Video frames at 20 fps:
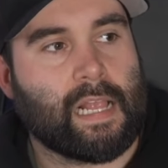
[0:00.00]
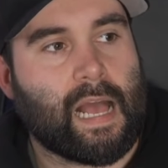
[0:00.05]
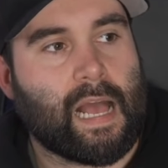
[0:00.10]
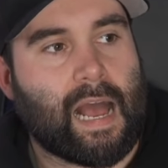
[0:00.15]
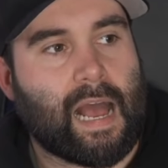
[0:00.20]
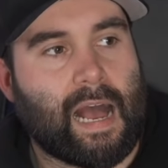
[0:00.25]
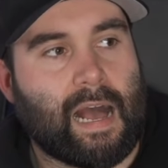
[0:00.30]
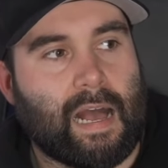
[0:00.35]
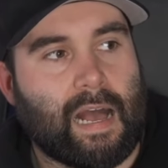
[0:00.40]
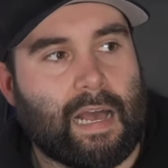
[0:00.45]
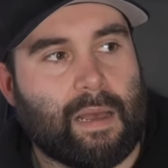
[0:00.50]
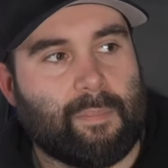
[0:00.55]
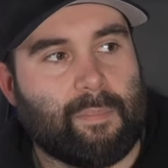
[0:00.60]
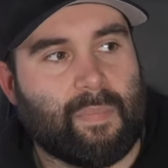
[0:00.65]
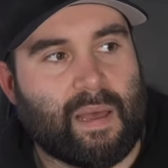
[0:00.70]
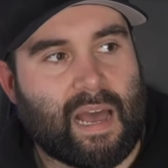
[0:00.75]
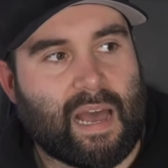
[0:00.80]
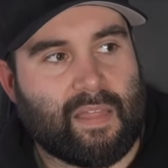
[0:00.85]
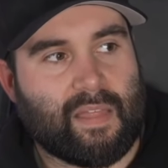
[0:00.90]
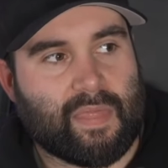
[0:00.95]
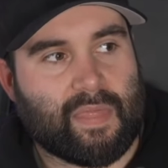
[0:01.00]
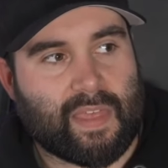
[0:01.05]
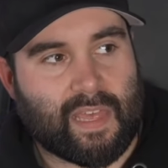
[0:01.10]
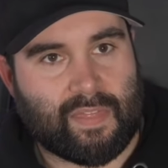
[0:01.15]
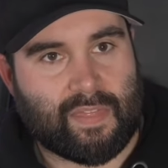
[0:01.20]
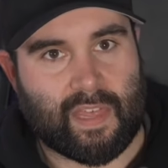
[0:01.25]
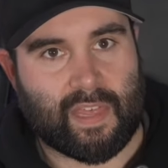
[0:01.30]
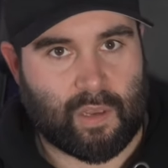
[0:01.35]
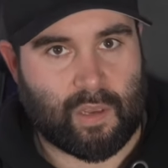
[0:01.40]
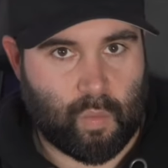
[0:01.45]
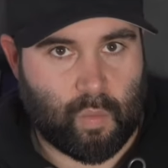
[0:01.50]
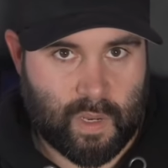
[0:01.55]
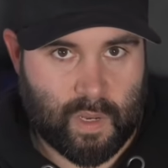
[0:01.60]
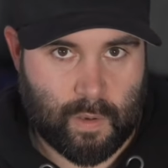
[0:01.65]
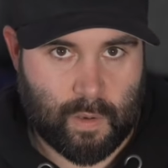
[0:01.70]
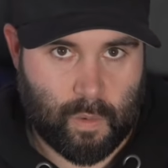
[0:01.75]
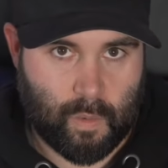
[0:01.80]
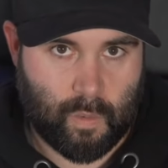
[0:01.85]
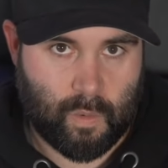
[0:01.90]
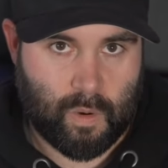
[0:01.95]
And then they
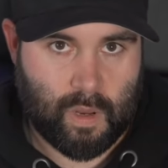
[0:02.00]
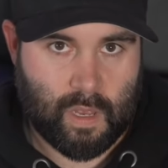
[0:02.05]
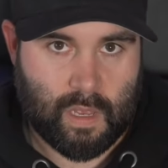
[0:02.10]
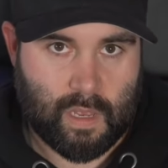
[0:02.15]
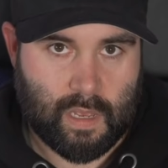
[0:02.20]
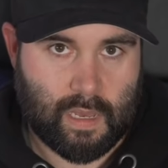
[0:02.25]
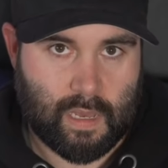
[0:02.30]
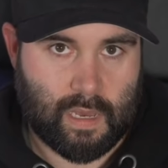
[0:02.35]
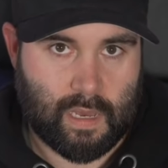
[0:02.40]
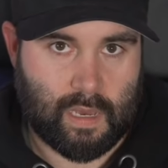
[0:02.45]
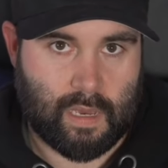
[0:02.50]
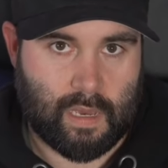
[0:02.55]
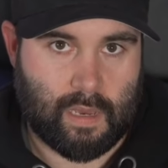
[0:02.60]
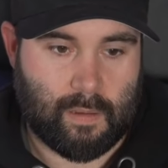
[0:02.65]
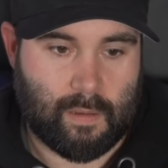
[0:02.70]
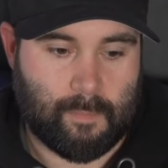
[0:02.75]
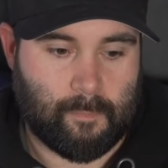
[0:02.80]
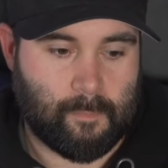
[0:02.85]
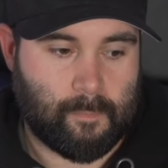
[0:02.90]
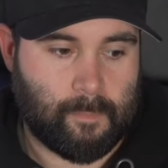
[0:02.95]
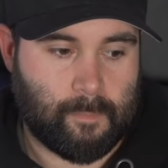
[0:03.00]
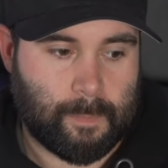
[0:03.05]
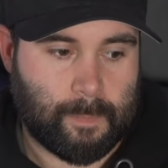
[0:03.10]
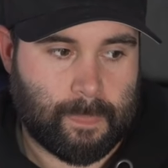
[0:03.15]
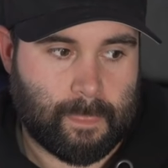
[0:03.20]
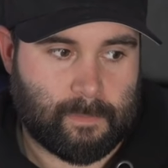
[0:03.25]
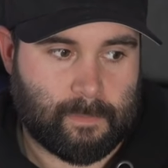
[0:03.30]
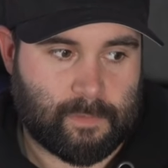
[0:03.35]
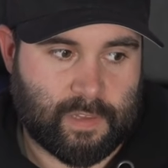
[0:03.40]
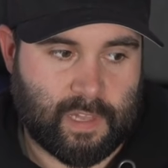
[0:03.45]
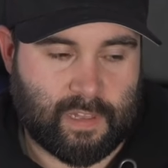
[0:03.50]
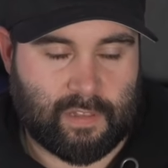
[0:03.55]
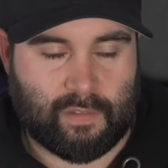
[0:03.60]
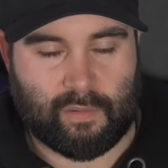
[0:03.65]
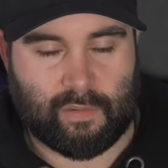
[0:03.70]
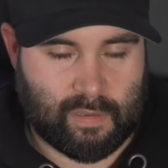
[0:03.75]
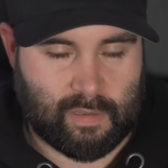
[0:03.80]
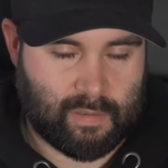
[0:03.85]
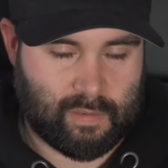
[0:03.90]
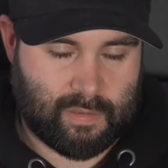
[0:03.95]
will
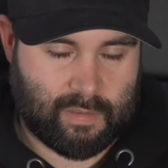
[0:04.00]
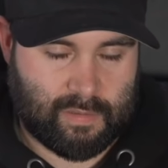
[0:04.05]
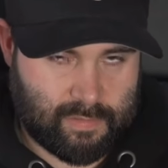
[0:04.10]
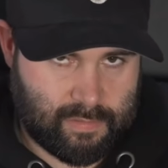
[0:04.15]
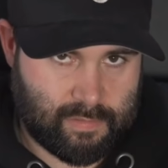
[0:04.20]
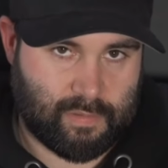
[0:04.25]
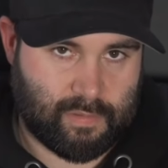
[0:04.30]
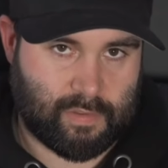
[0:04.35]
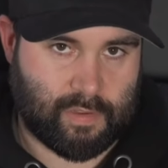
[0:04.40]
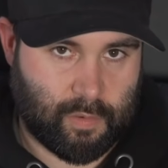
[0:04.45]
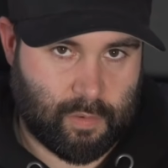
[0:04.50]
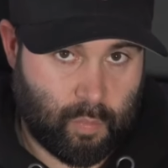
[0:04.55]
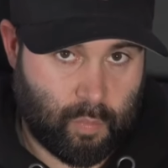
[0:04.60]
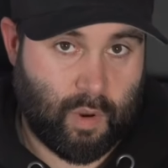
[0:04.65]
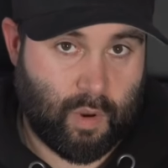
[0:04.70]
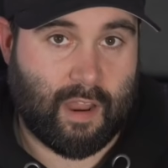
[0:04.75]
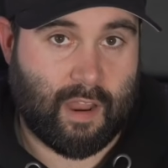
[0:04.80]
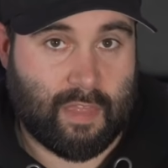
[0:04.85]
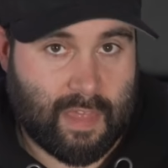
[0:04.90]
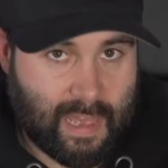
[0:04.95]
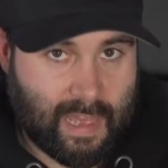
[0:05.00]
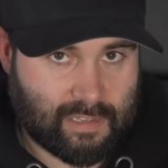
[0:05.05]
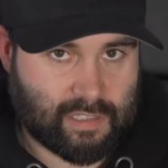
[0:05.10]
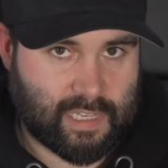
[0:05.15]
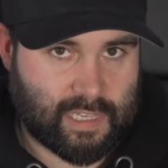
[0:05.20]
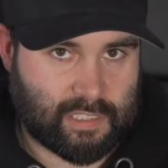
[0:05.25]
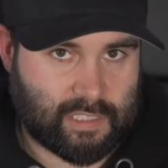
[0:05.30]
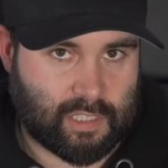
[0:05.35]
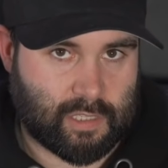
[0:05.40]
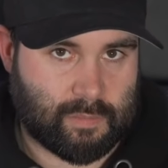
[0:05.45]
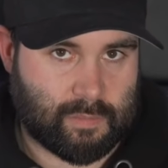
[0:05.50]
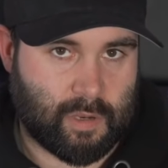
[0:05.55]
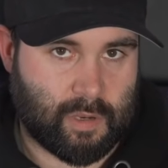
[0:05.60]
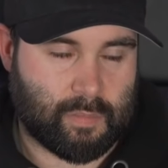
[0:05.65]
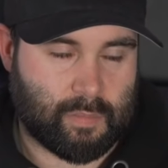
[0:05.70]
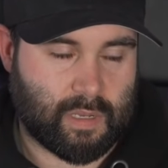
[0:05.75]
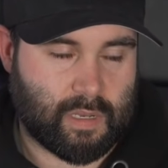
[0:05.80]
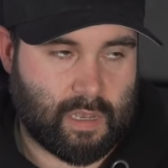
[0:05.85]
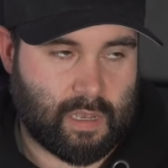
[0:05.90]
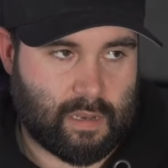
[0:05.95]
send. So we're at that stage at the
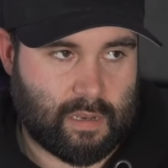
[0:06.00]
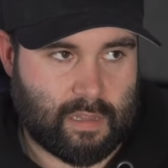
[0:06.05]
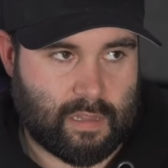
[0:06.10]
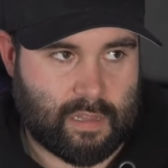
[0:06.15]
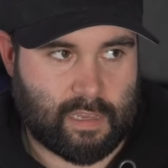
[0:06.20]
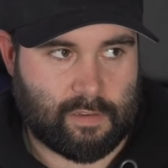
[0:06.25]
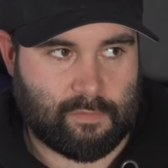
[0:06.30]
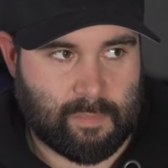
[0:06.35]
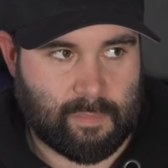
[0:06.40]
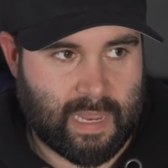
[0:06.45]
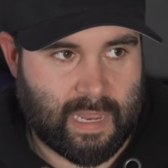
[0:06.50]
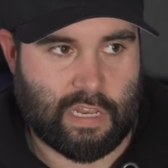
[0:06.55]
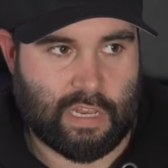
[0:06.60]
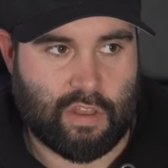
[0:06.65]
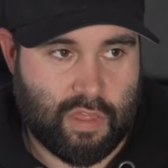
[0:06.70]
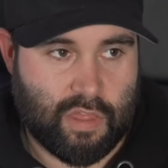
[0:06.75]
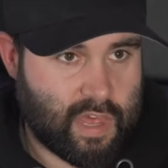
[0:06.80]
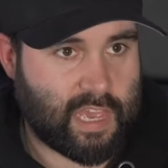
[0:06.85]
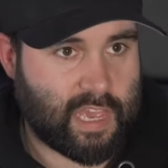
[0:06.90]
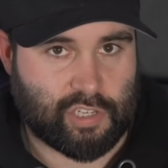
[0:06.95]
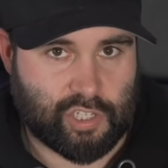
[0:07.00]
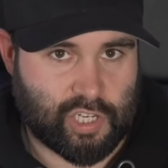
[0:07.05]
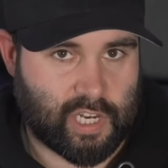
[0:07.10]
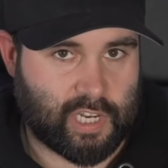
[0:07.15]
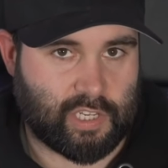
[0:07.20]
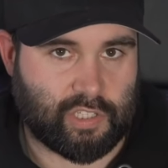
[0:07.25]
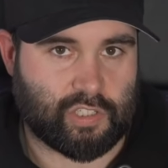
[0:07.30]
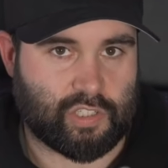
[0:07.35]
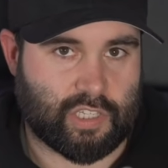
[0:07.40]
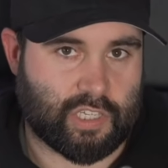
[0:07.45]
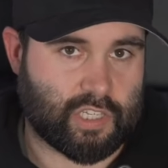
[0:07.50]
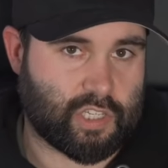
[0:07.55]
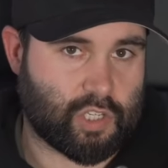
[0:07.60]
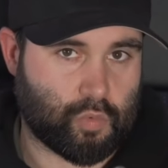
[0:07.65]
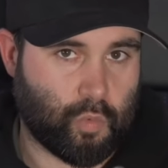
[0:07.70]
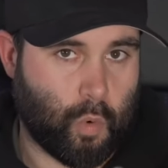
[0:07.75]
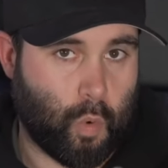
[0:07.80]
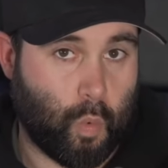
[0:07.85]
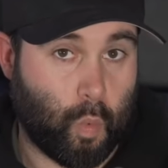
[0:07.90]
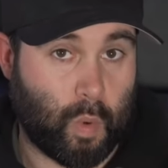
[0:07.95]
moment, and they've made their changes. This is
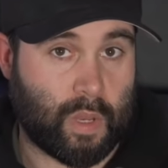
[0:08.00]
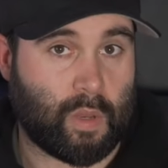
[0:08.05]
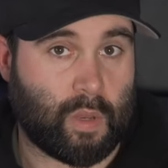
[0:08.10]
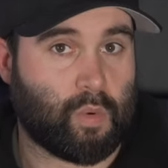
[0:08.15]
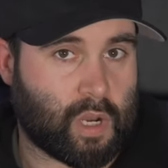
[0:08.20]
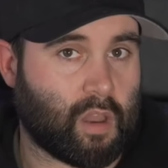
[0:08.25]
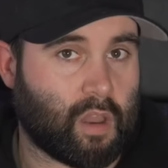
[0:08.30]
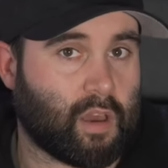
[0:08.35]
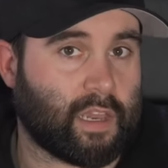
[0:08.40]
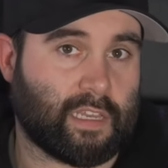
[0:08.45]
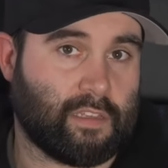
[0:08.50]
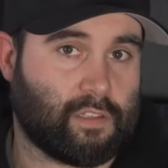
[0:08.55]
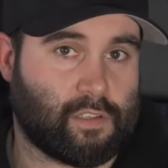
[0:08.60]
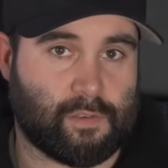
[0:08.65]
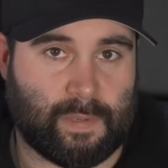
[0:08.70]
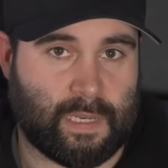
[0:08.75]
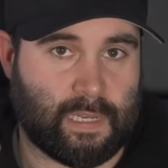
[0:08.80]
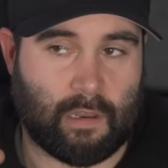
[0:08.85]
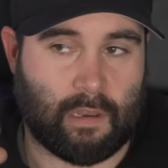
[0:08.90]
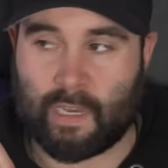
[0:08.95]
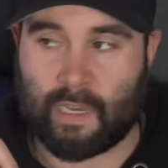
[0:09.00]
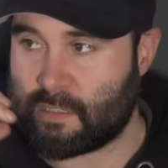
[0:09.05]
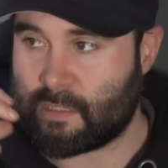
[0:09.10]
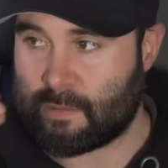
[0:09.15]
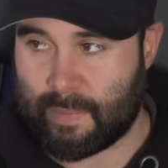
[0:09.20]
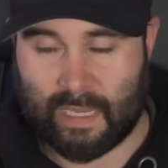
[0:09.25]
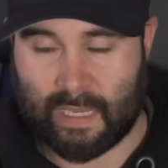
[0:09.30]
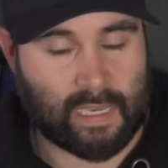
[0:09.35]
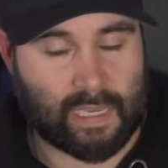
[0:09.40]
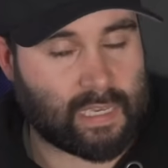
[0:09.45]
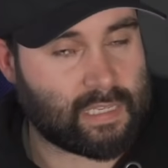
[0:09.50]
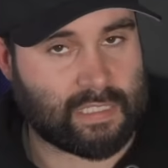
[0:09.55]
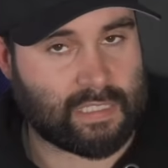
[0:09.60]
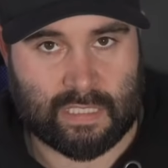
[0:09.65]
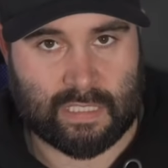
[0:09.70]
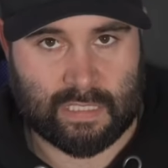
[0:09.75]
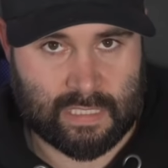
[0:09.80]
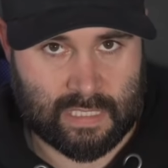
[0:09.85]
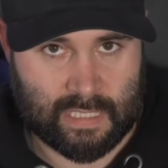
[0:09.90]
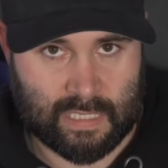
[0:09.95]
what we would like it to be like, to make it as
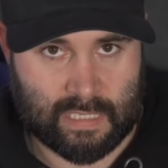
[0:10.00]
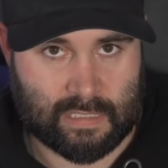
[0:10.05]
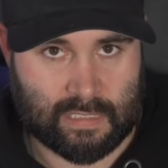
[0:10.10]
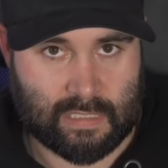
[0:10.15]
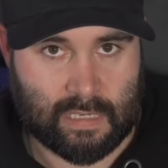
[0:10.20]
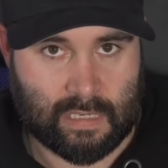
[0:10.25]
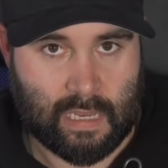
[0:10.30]
easy as